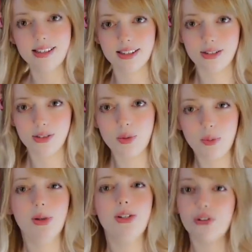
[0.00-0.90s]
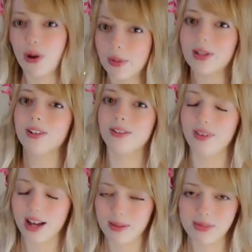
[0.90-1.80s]
is super tropical
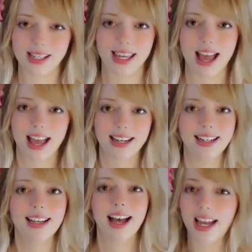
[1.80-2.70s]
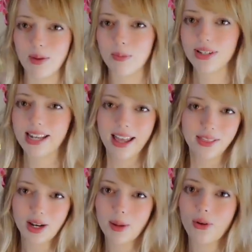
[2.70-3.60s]
vibes again. I can pretend
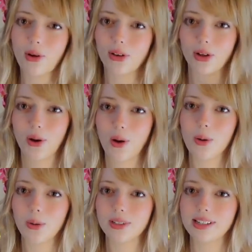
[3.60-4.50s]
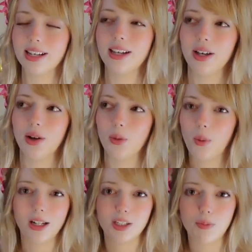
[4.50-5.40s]
that I'm not on a cold
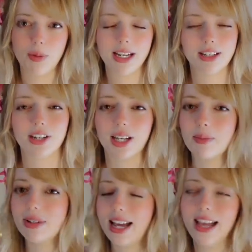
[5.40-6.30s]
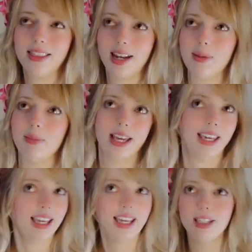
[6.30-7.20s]
Welsh beach. I can pretend that I'm
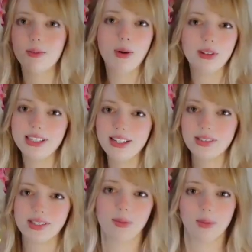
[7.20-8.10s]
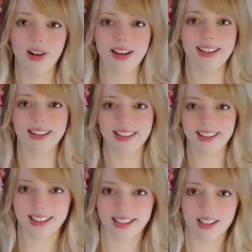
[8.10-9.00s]
like in the Maldives somewhere
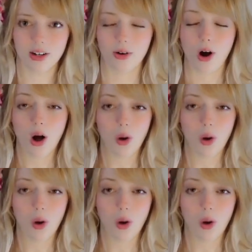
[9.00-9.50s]
or